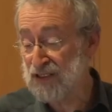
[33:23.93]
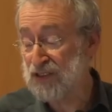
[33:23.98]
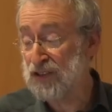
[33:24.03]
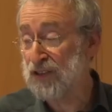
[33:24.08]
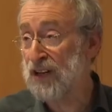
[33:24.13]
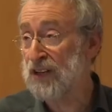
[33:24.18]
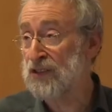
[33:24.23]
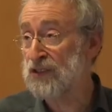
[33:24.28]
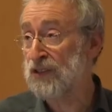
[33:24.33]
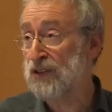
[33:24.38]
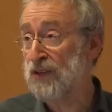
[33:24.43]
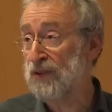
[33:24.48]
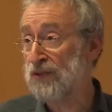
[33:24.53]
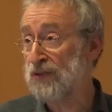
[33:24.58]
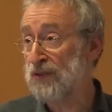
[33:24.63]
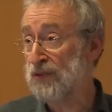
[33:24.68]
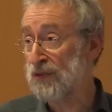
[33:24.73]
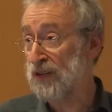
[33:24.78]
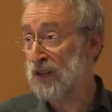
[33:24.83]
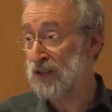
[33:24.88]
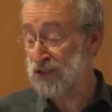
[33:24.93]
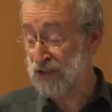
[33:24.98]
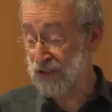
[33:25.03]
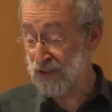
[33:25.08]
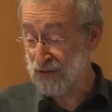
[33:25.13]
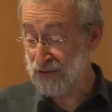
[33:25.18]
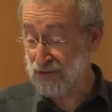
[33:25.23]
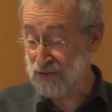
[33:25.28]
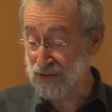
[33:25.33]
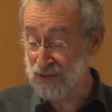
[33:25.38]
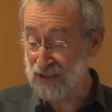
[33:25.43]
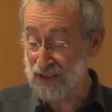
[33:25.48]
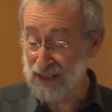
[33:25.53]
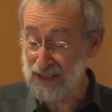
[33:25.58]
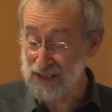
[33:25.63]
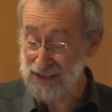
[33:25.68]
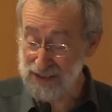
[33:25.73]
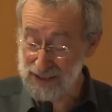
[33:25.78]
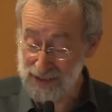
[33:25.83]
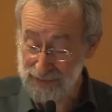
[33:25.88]
you go through the
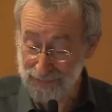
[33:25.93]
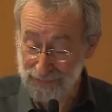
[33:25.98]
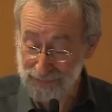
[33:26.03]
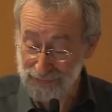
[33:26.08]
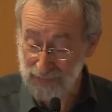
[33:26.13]
list,